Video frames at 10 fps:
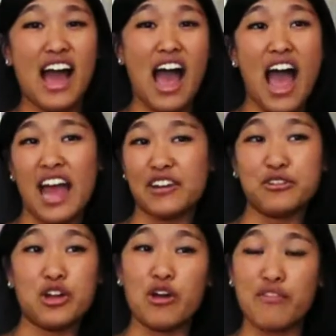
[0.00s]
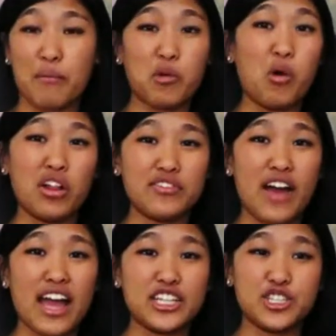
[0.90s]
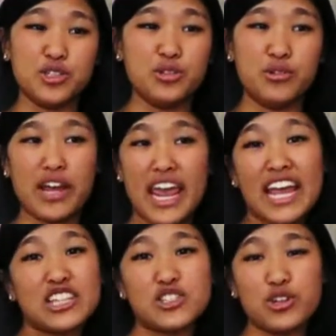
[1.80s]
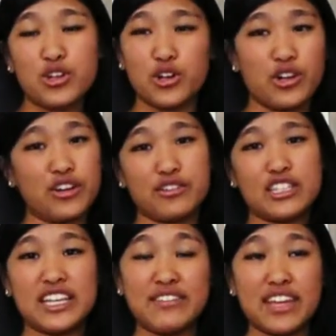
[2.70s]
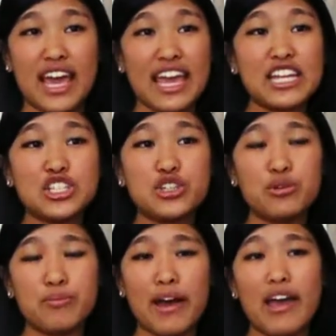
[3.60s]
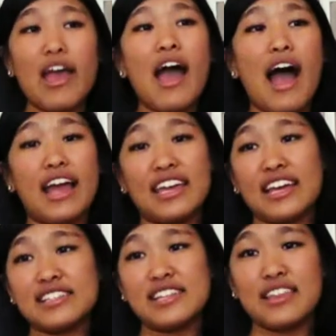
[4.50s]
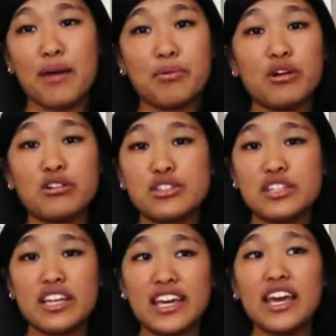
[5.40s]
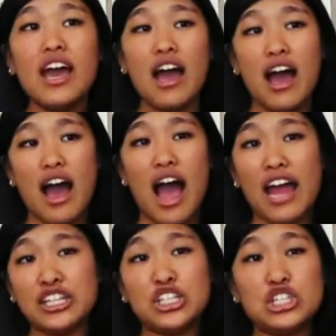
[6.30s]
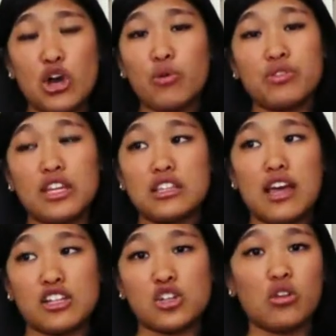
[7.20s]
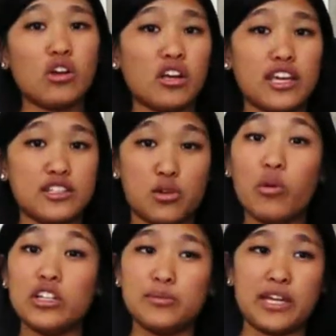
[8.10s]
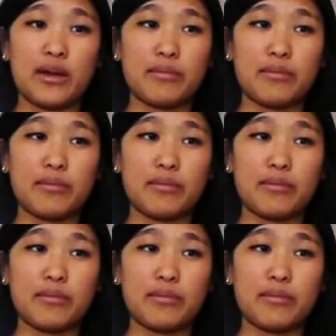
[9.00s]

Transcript: I don't know if I'm qualified to answer or to even get into, but I can say that personally, I don't think that John Locke is going to become